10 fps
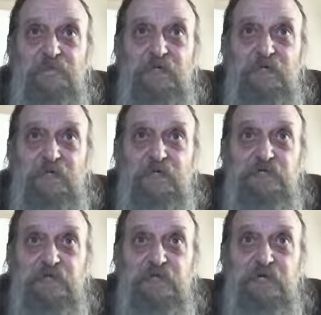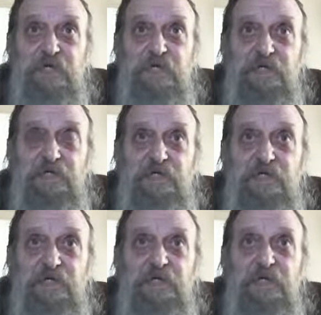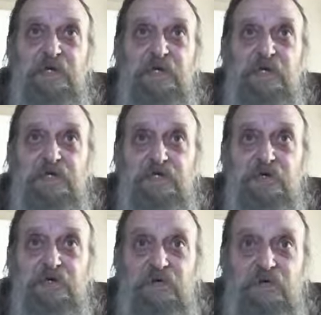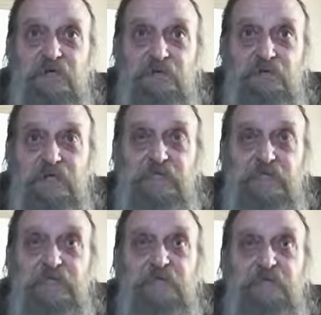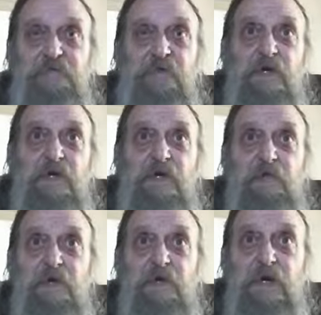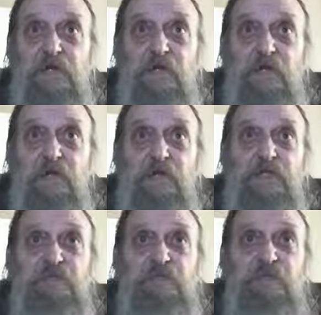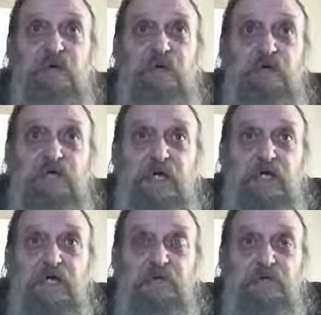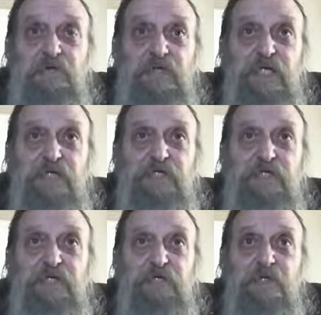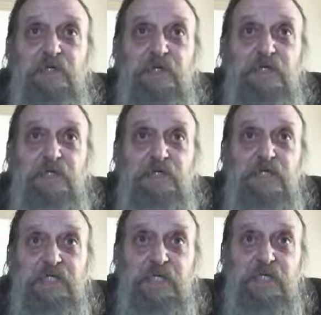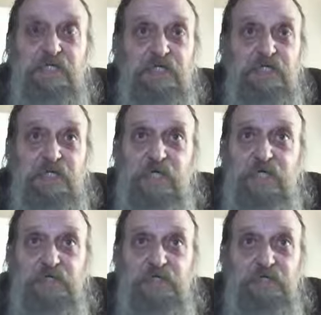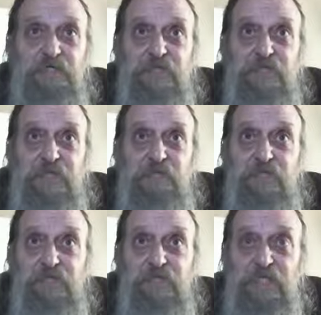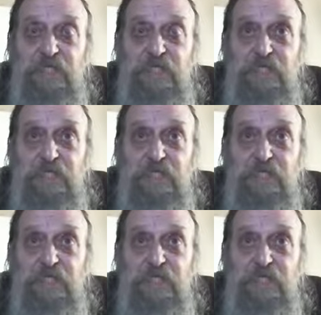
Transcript: You understand? And you are convicted by the Holy Spirit that is within you, that doesn't let you keep sinning.